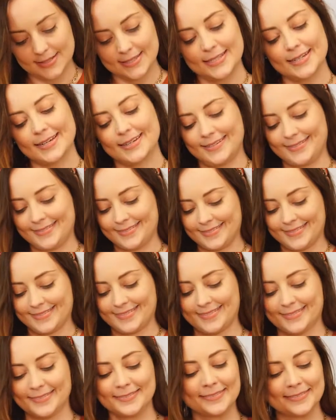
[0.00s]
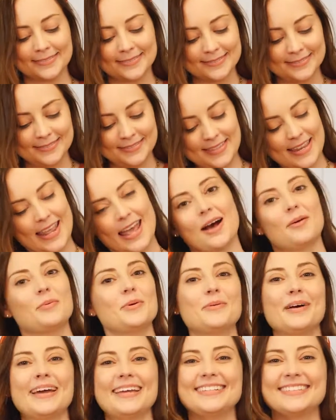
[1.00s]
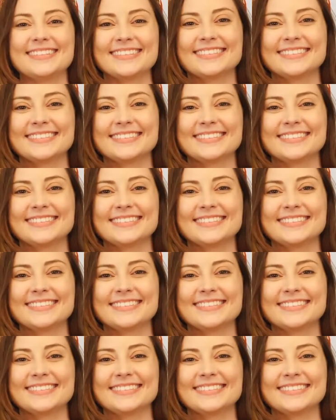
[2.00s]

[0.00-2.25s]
Done. Now we wait.